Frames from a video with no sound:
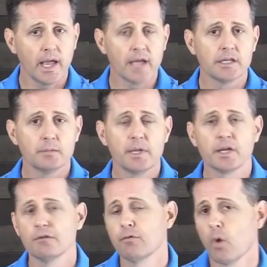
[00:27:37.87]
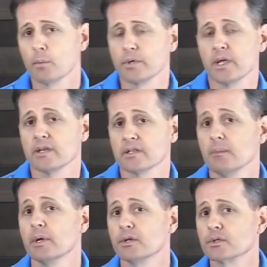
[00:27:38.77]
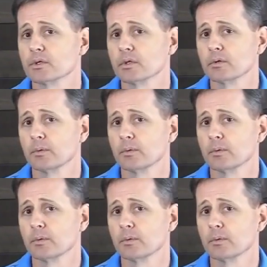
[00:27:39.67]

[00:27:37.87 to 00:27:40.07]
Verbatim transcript: and to be conformed to his image.